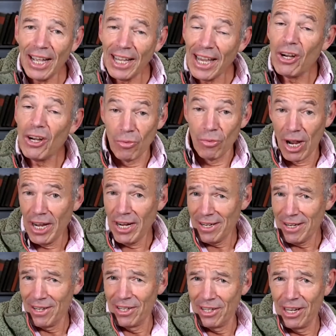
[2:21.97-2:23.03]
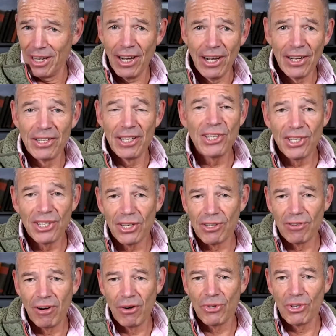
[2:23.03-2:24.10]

I get it right? Did Cicero